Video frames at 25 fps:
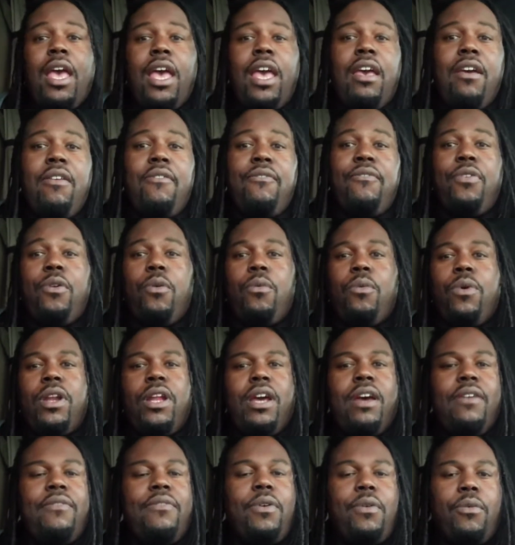and for
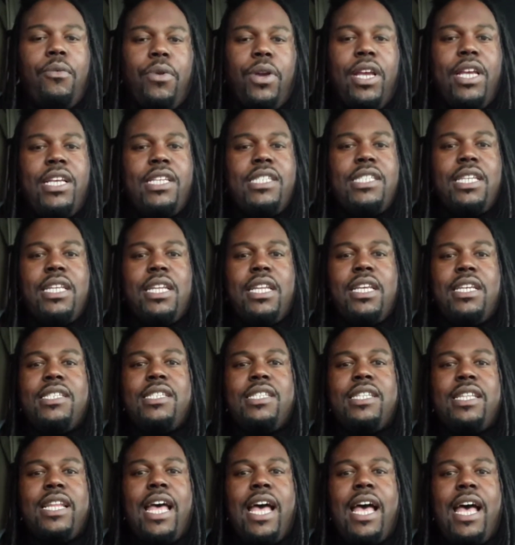whatever reason,
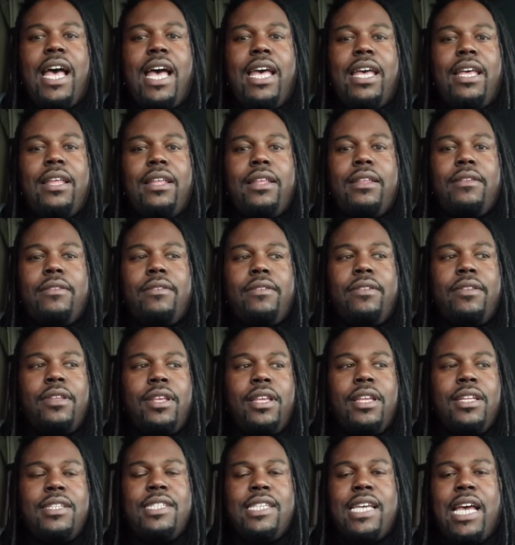it's not
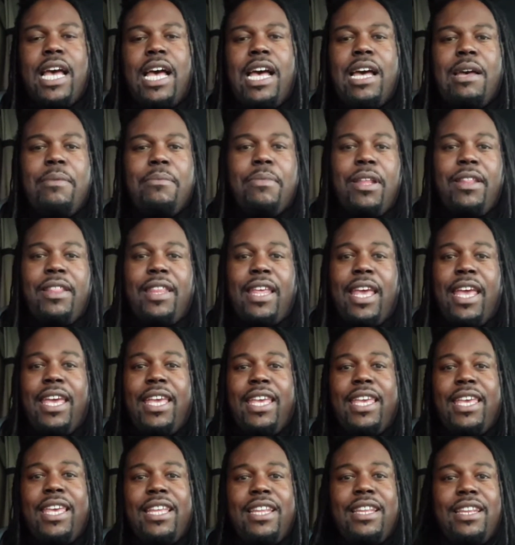time that they
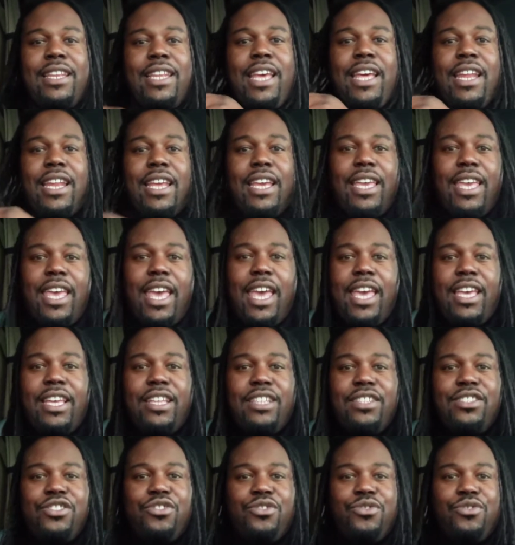can
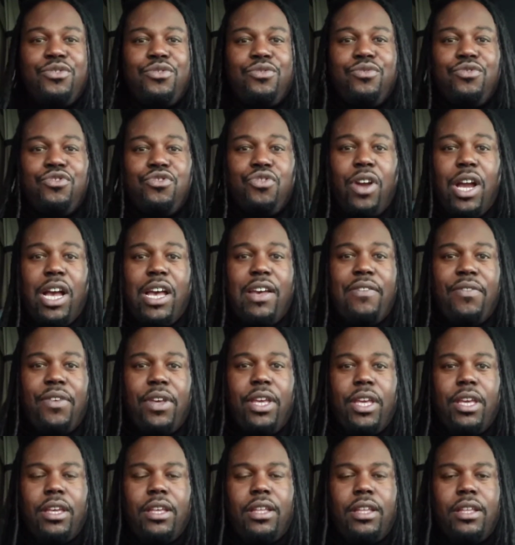dedicate to
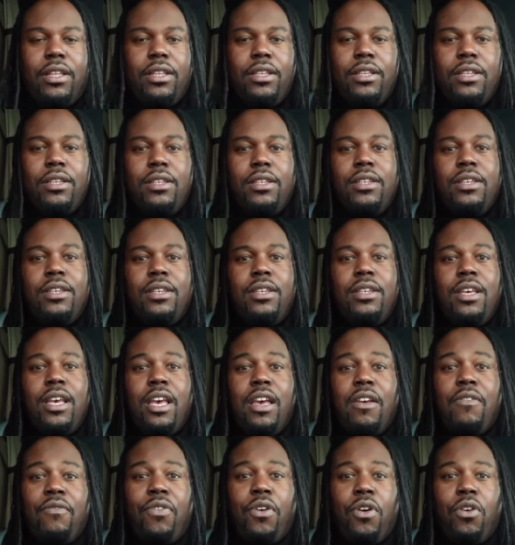driving
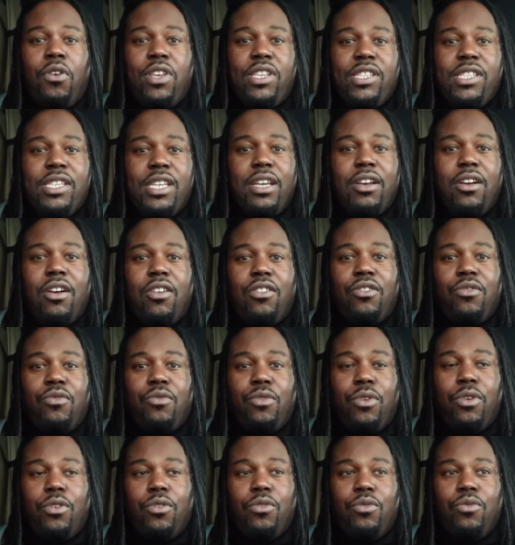and focusing on the
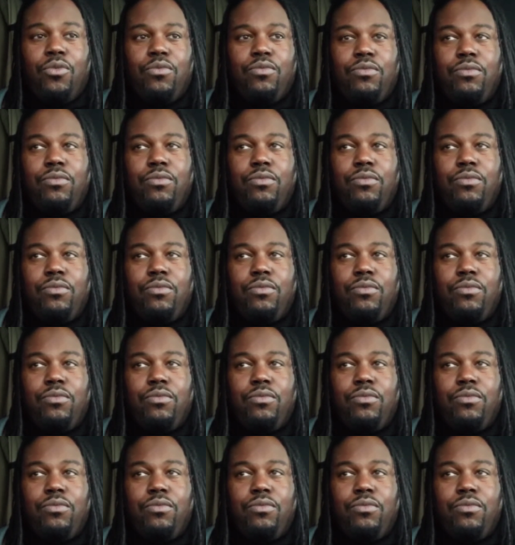road.